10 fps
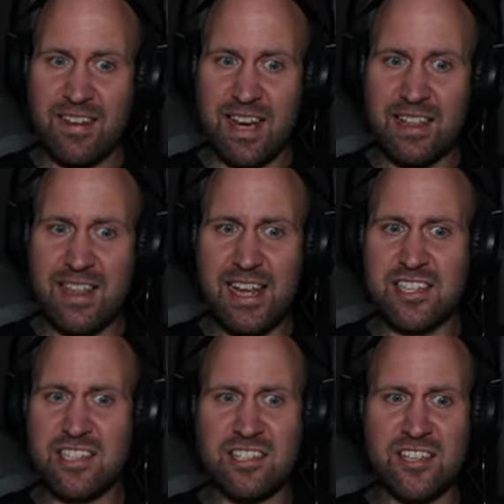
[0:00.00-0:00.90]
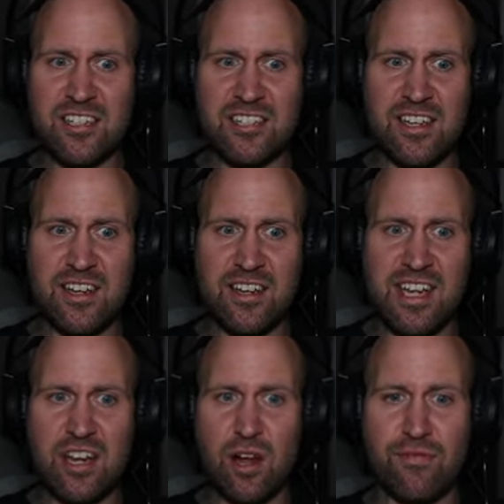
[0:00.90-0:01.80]
I think she's just in the
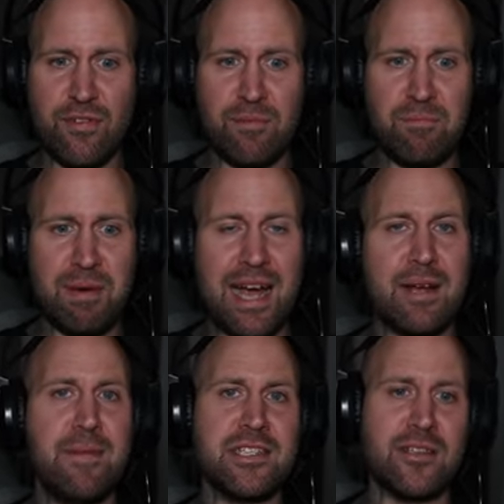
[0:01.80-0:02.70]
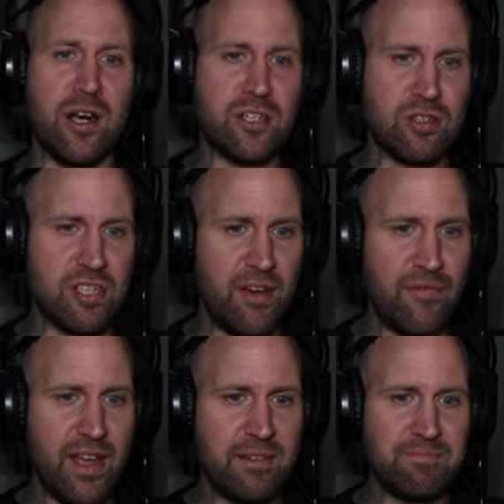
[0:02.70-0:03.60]
need of a back massage or
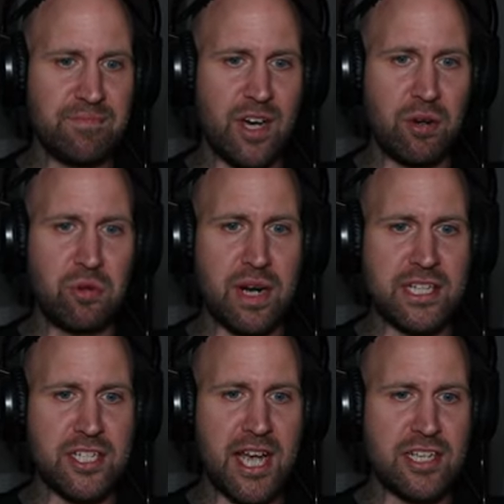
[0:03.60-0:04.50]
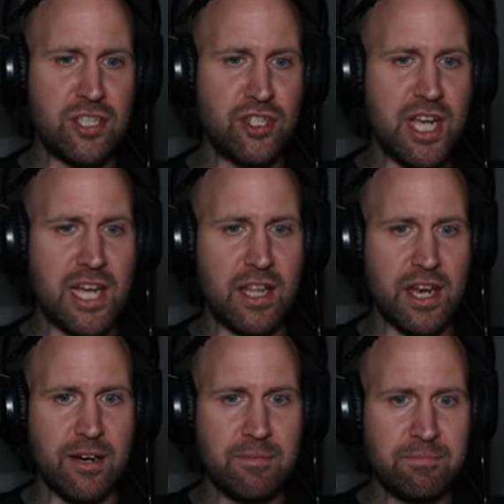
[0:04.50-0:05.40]
something. Oh great, she has a jail
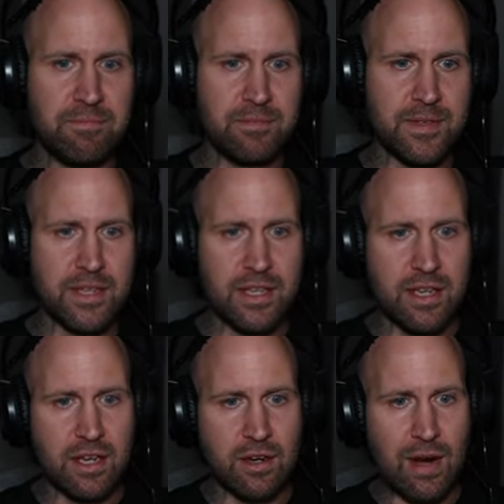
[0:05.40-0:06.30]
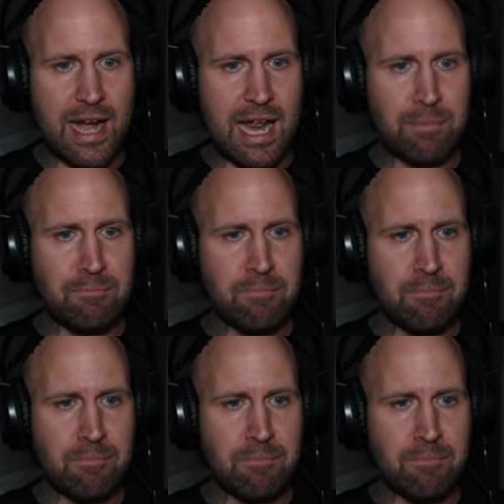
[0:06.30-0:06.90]
here. Granny!